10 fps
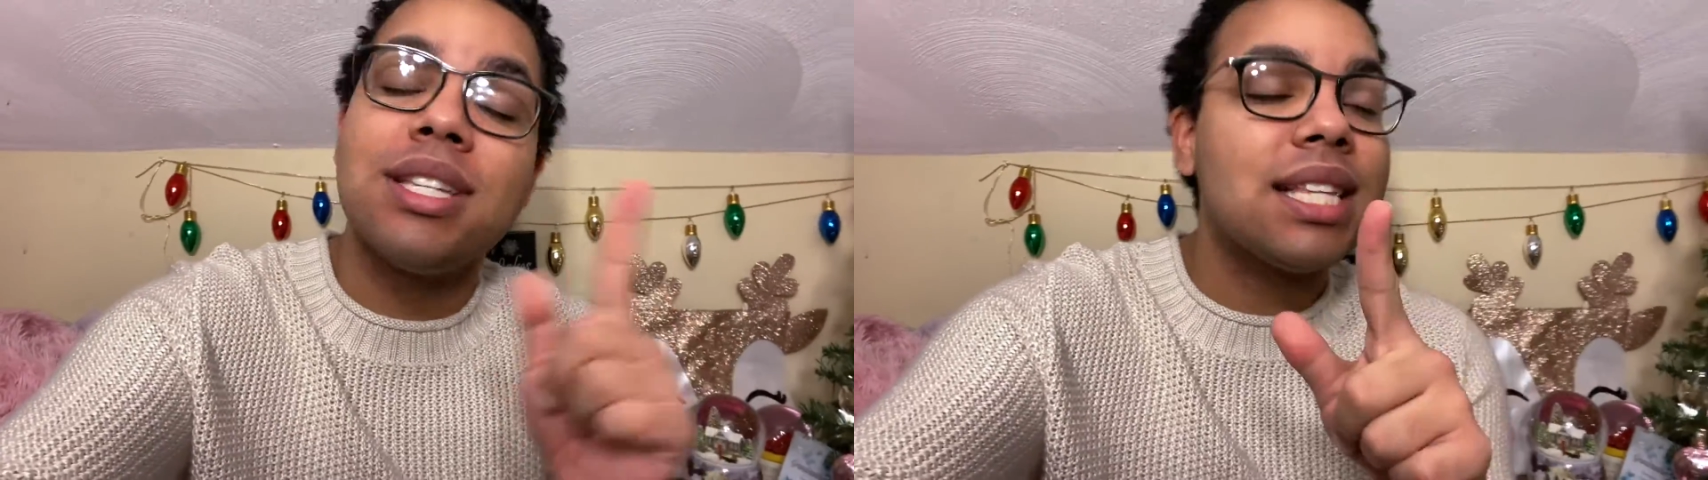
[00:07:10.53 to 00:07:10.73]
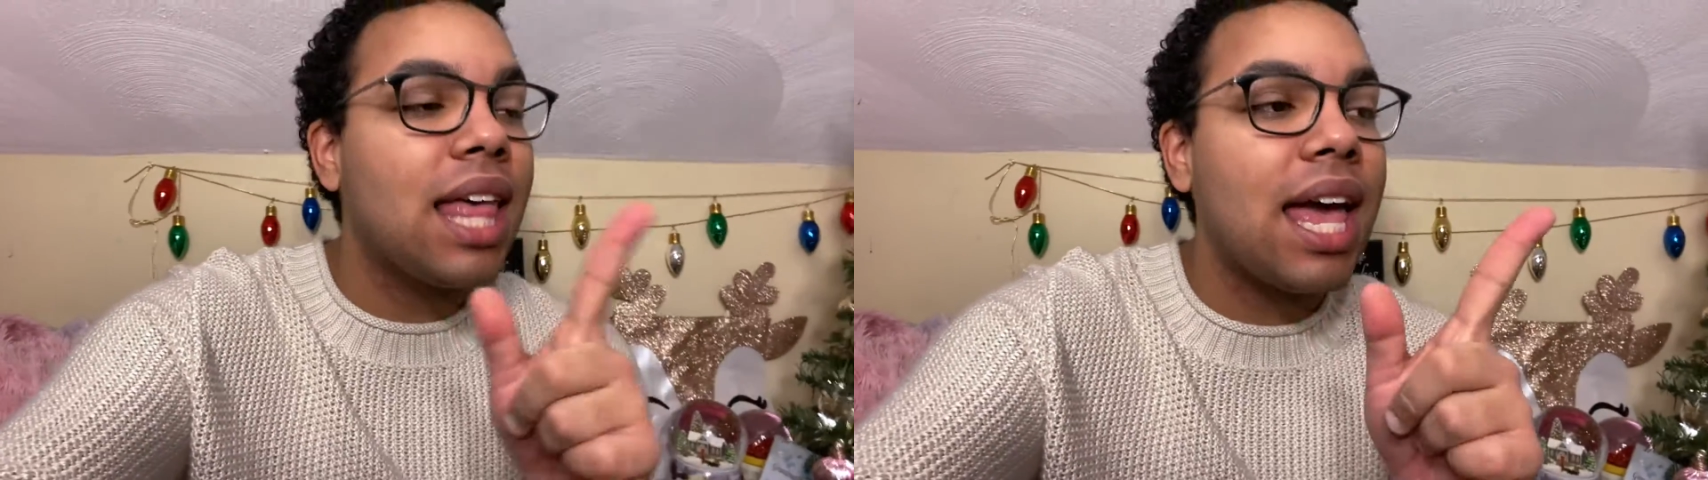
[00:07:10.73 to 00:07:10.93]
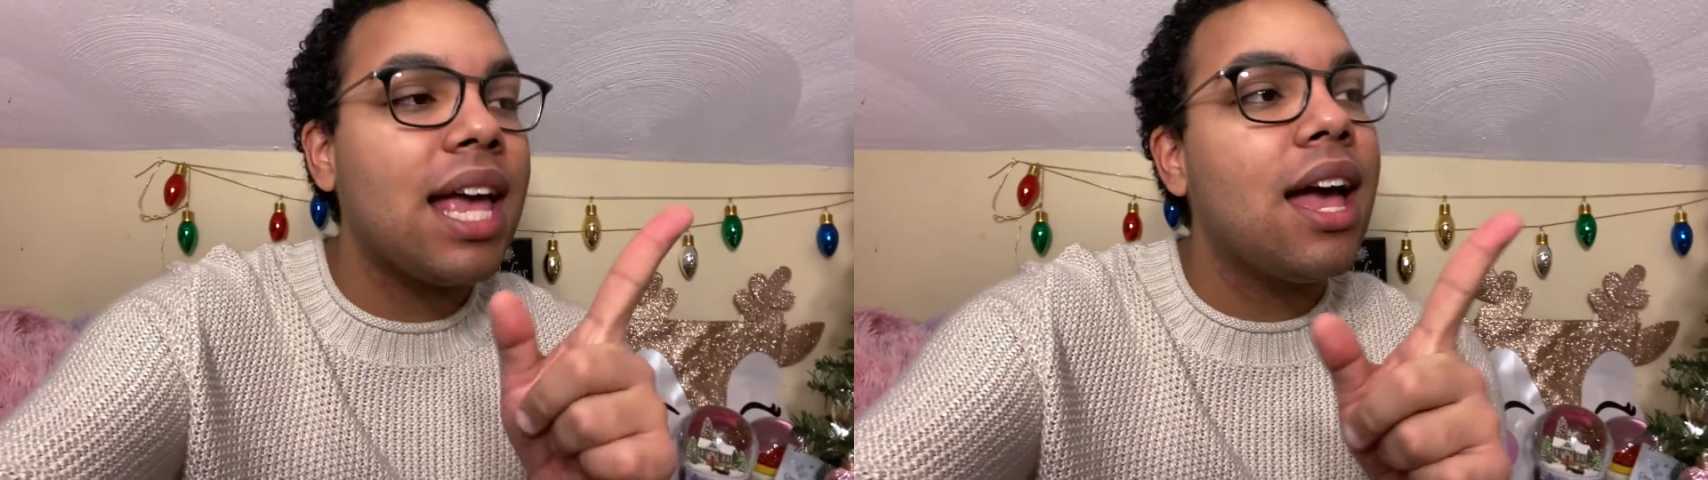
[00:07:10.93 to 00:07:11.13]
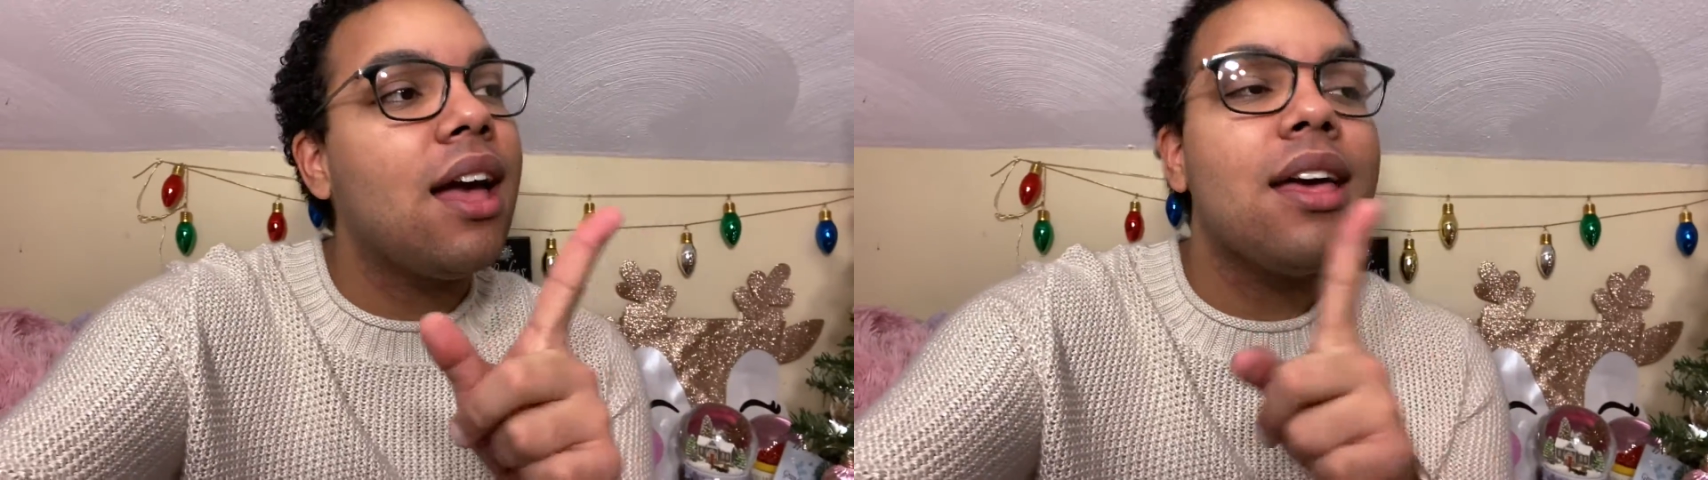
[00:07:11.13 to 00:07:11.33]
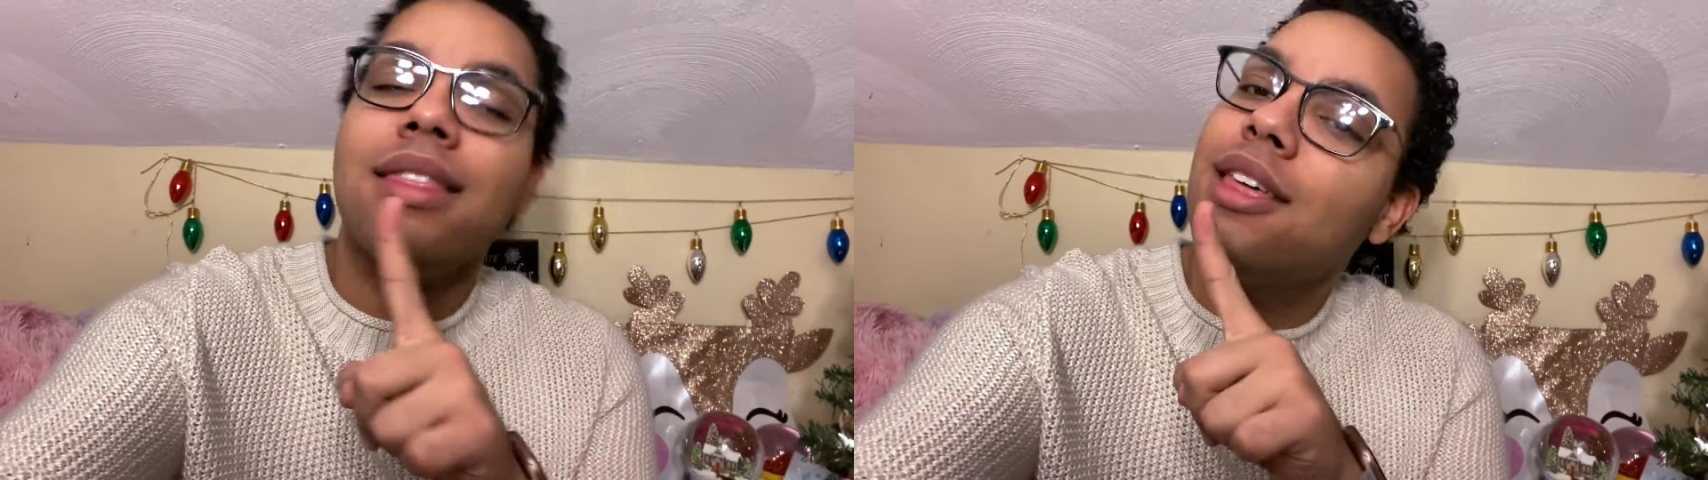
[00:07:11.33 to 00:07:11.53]
slay
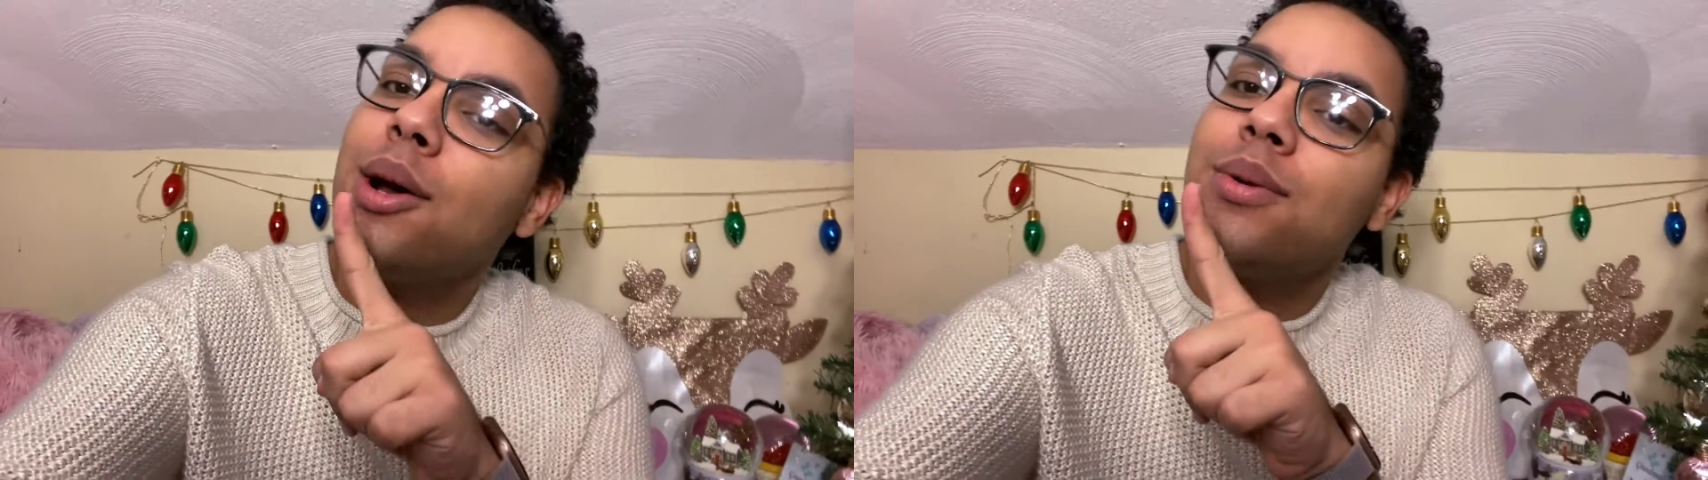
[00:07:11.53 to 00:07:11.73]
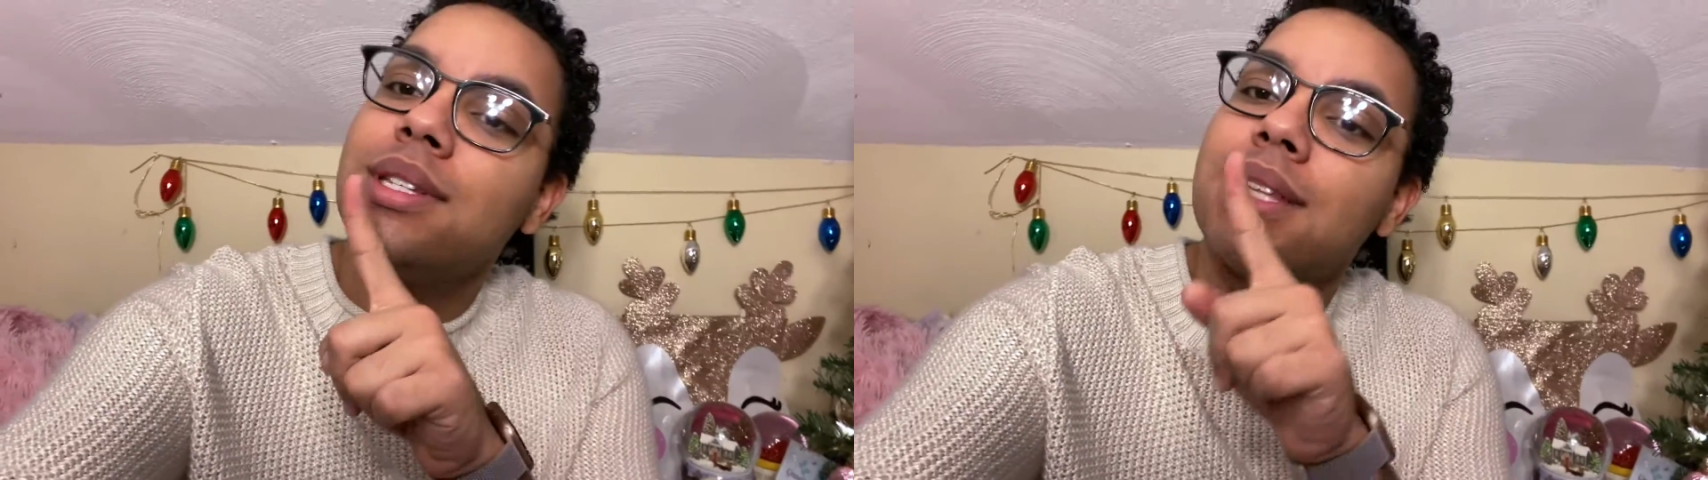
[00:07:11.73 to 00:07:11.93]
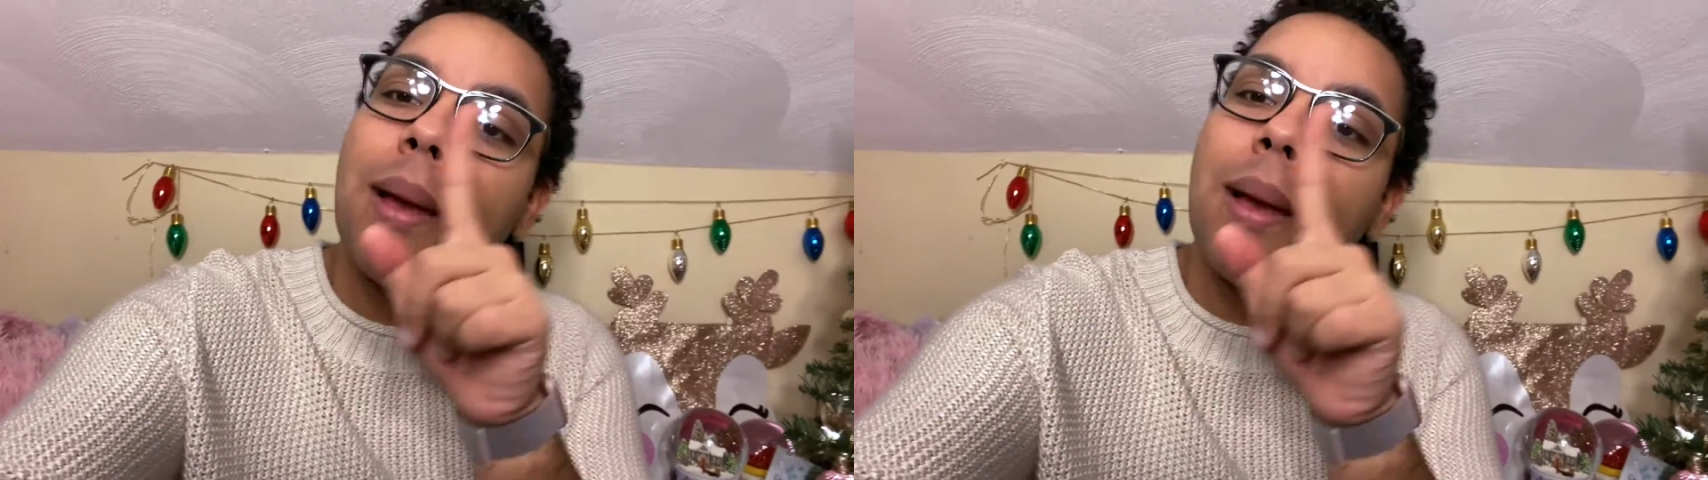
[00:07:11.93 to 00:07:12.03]
those